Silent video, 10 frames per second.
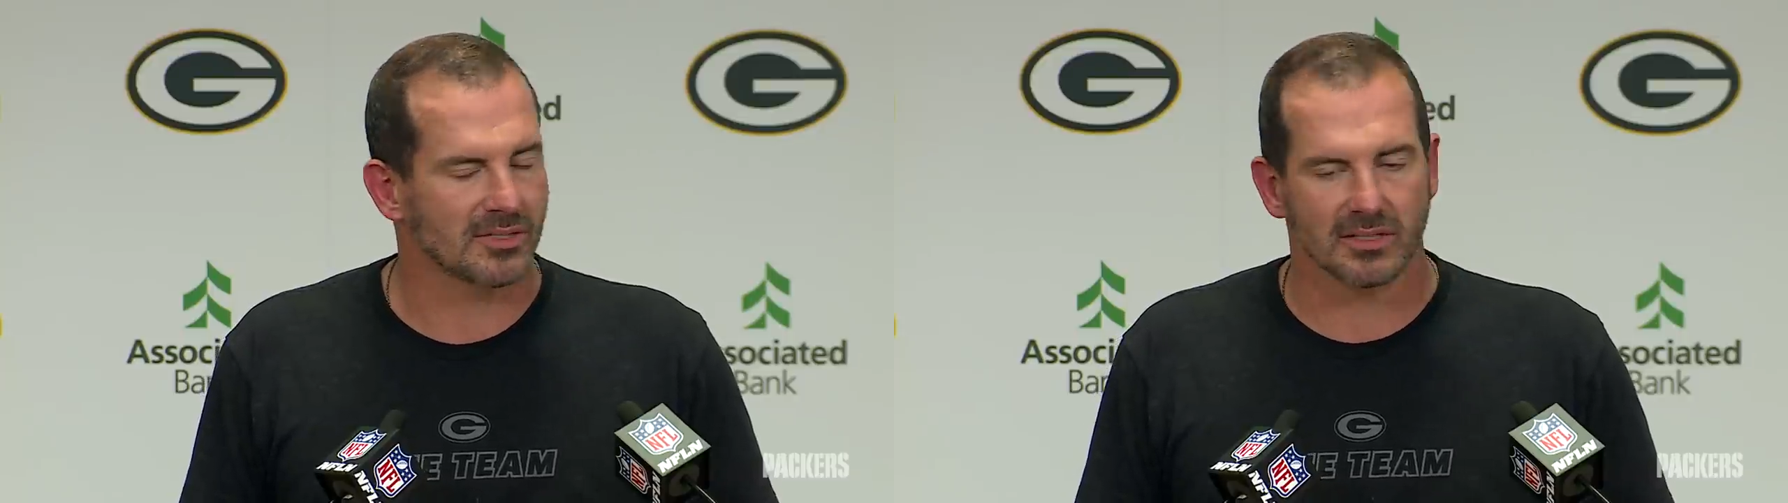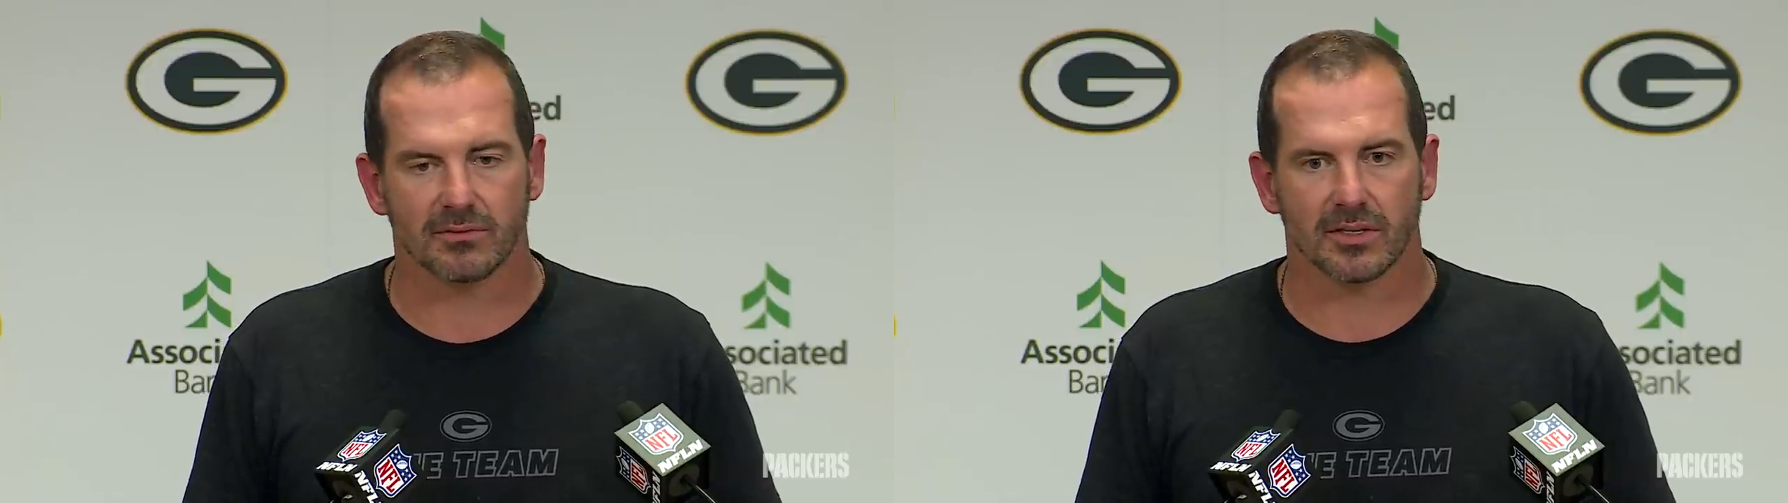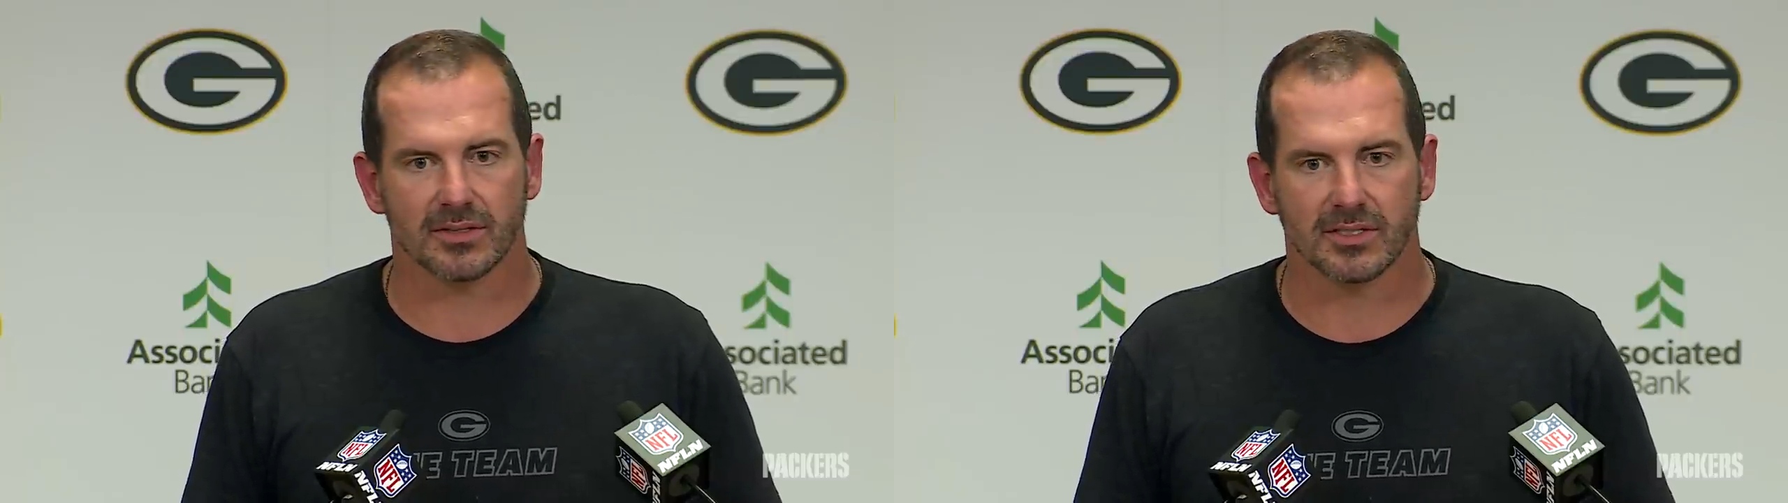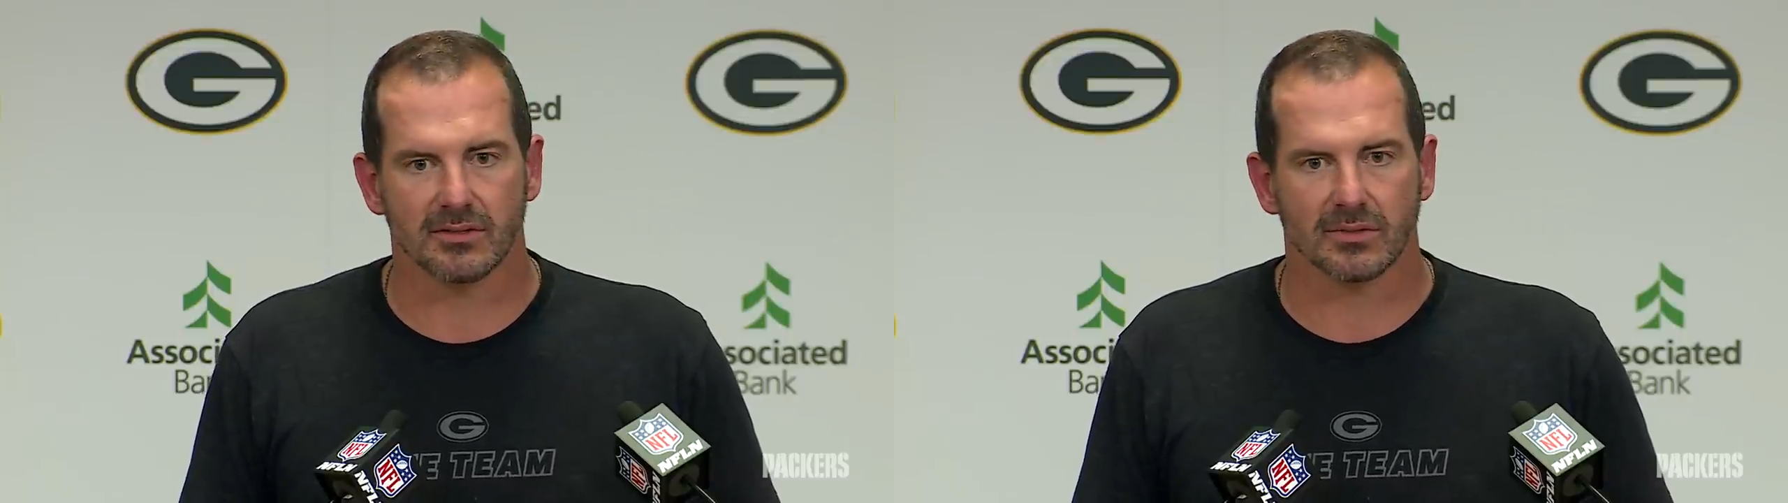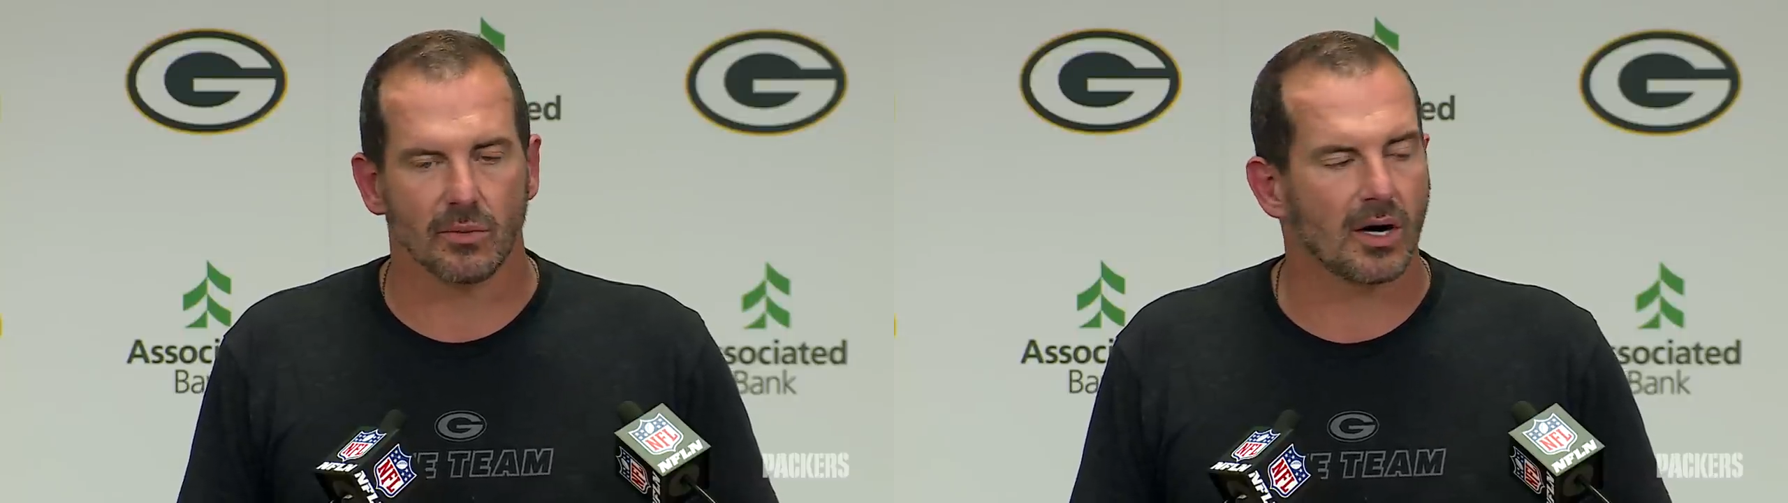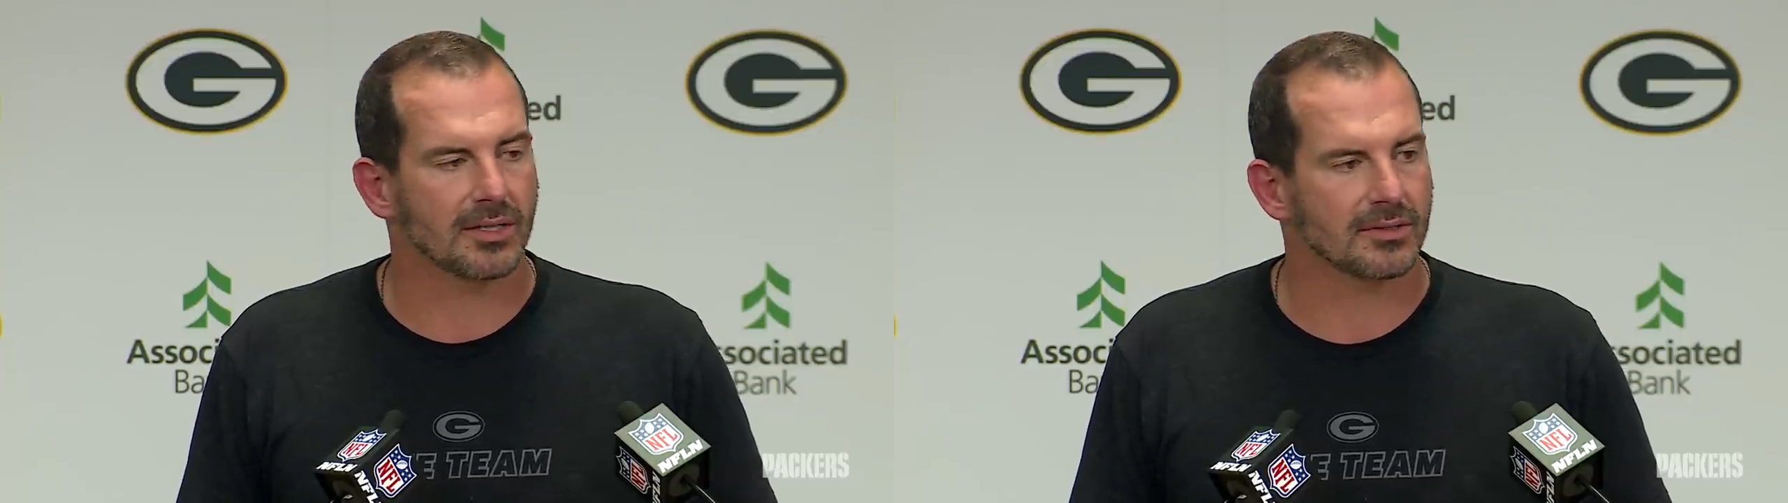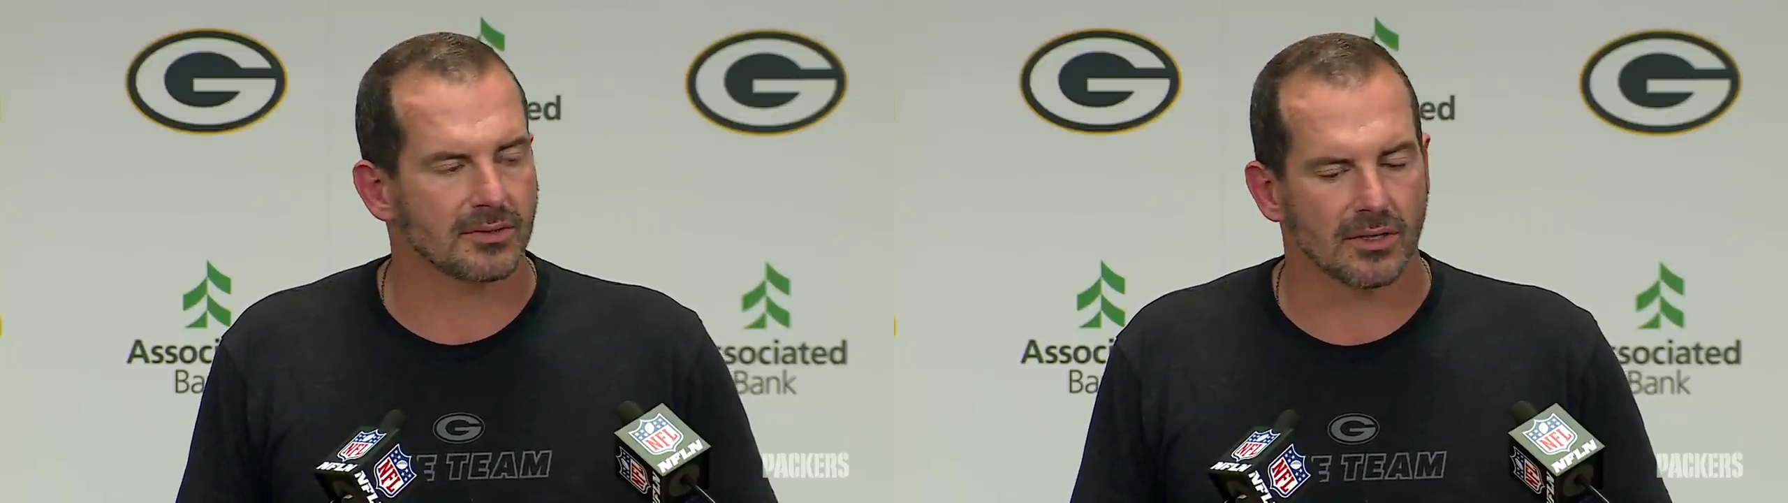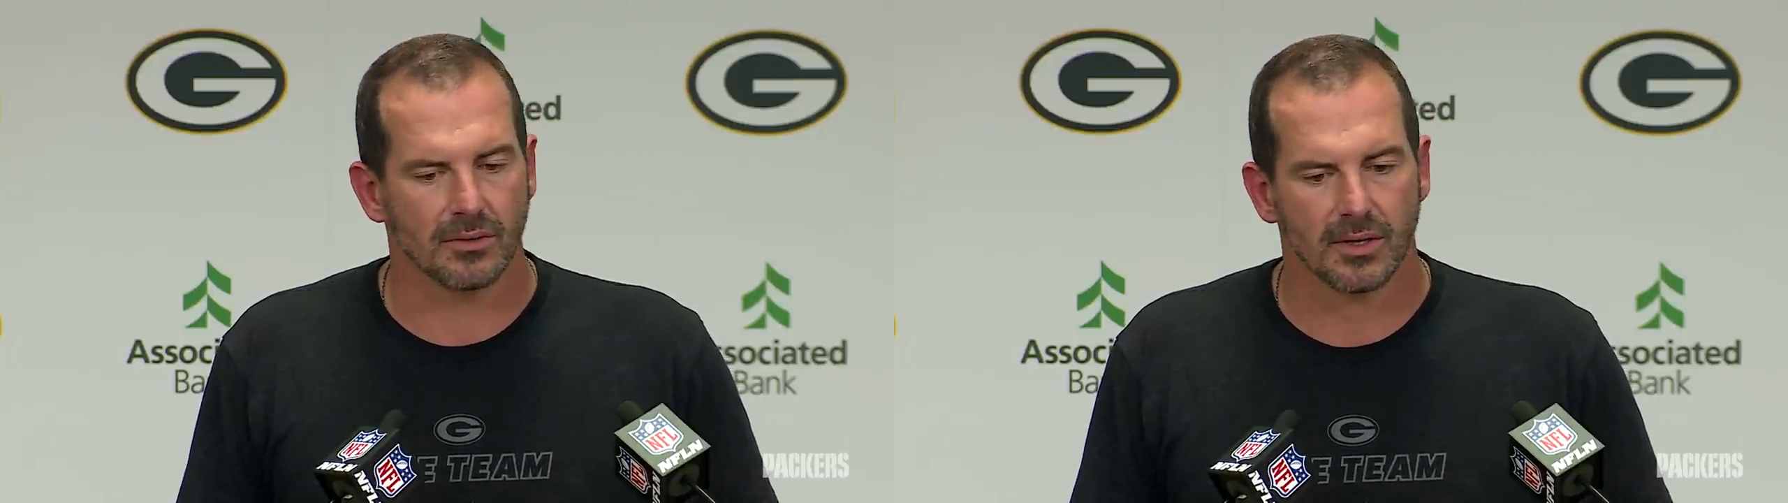just sit in front of the TV and watch. And
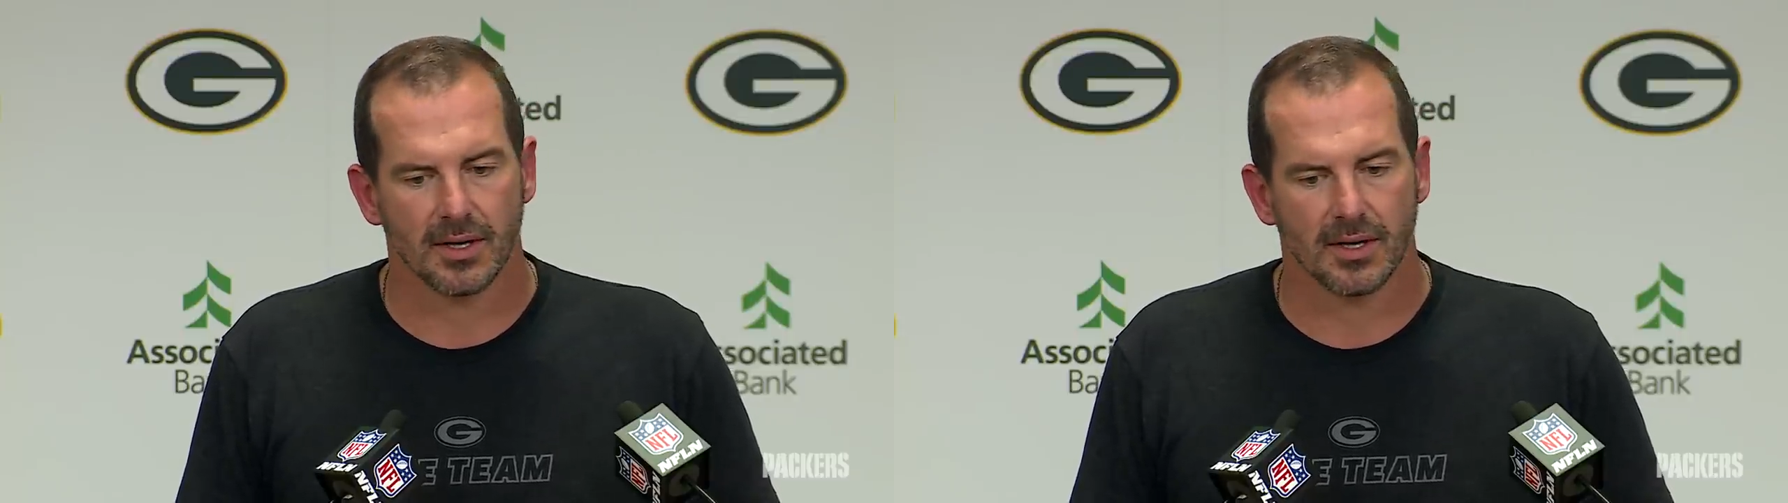so